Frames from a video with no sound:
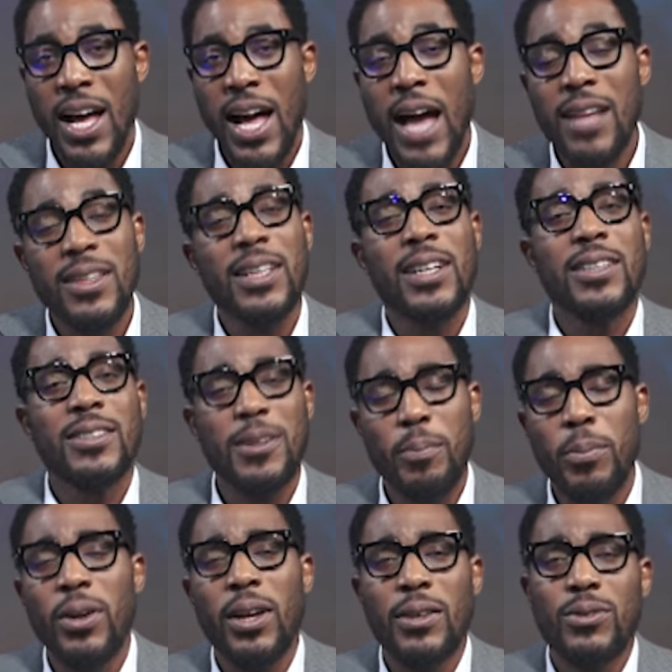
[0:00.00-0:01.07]
I think it's
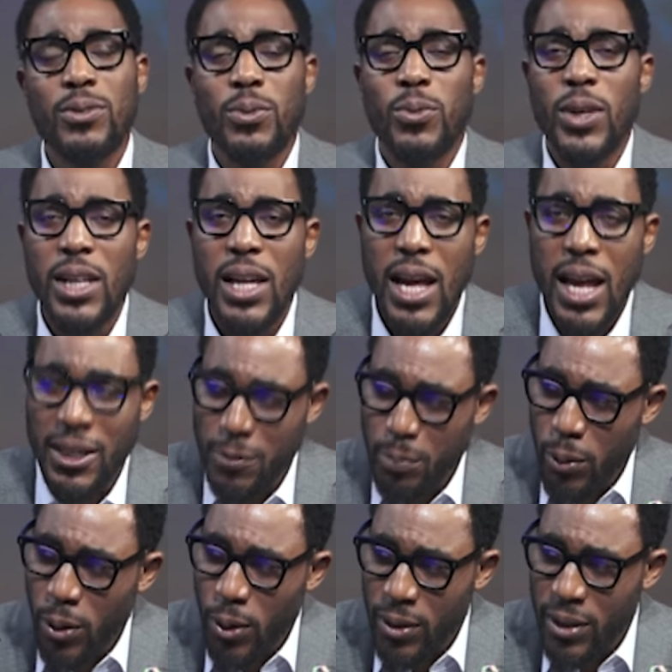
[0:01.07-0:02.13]
important to really
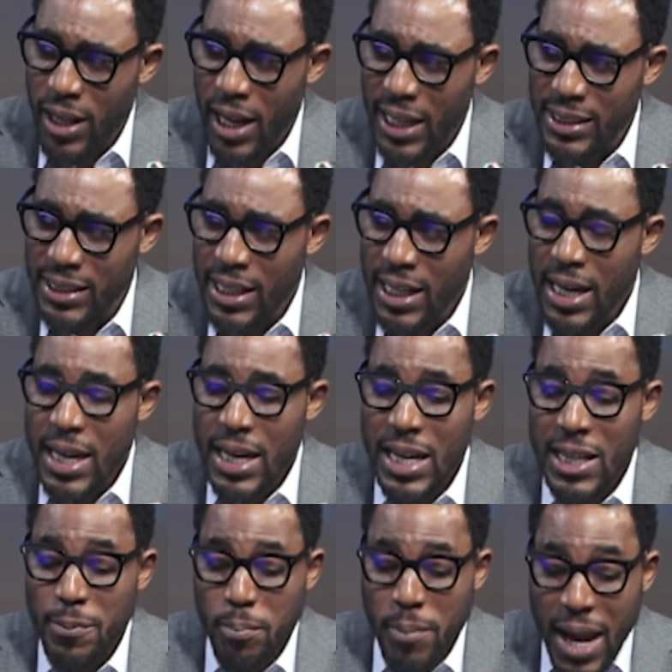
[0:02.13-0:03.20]
explore that
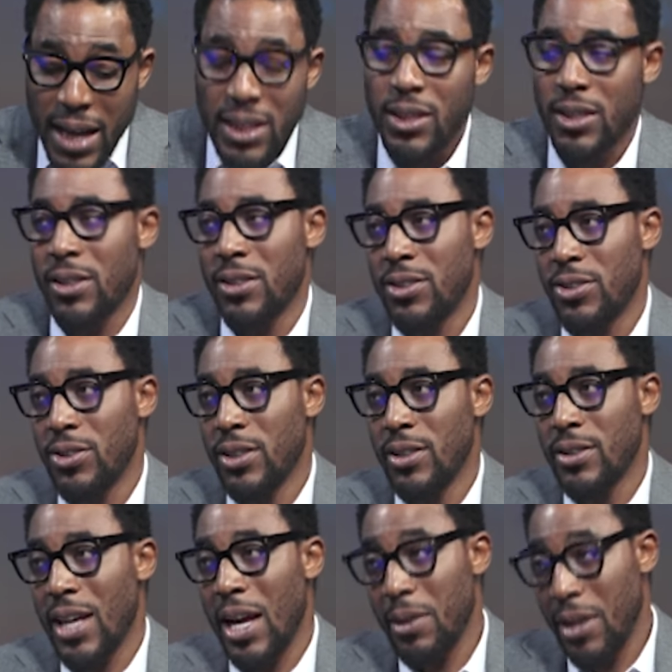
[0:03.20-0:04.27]
in many
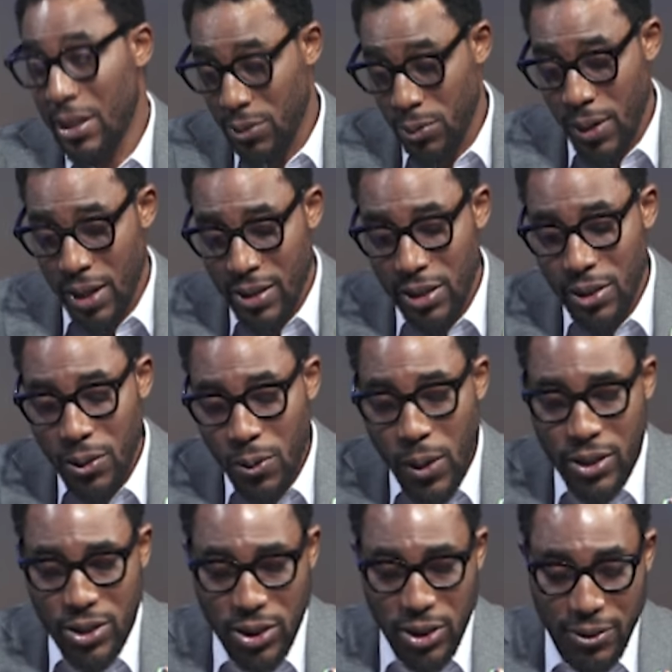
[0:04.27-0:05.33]
countries, and that, to answer your
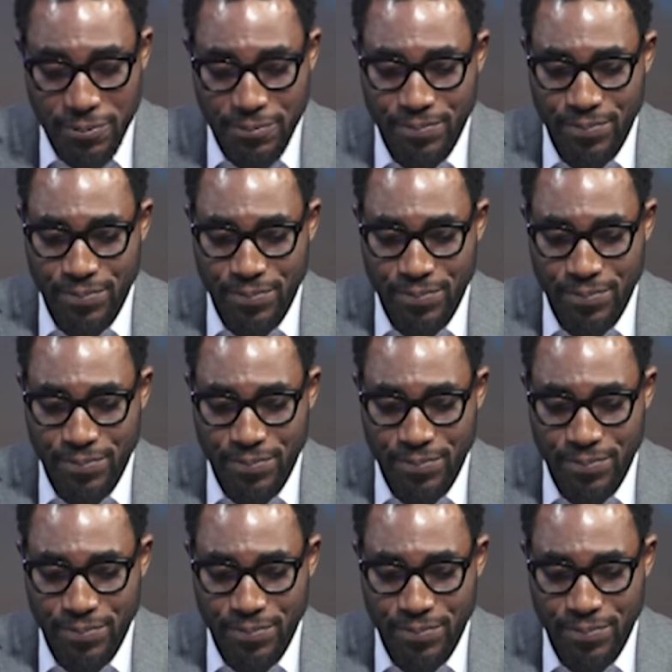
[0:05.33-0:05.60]
question,